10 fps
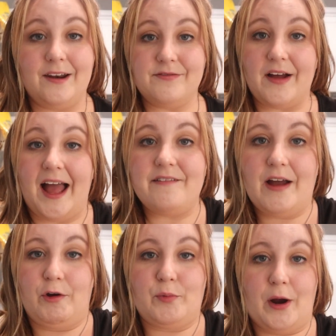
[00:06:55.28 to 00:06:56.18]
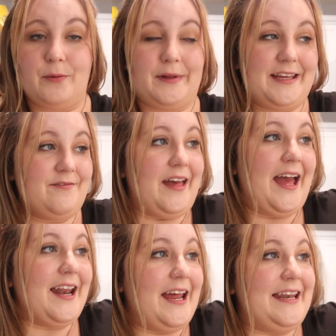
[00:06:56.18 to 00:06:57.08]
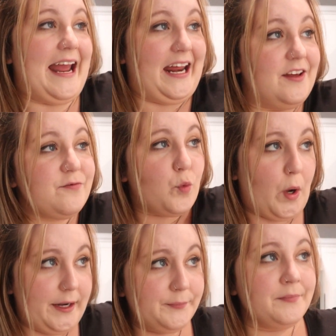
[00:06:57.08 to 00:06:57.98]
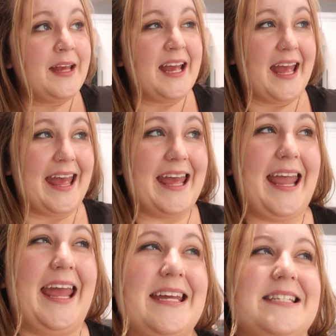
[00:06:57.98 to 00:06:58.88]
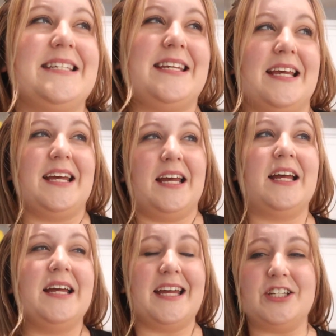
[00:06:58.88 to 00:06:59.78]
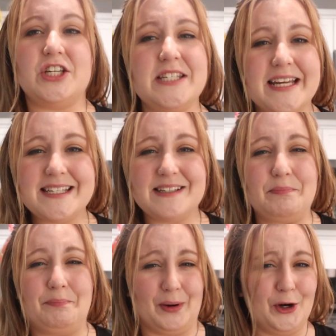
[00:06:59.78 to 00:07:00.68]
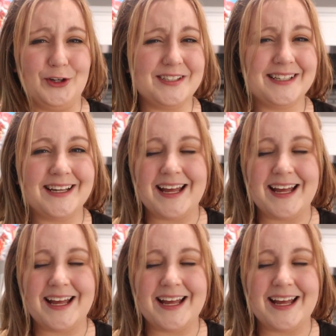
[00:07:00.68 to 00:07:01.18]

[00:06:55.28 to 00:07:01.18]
Out of 5, I would probably give that a -1. It just tasted burnt.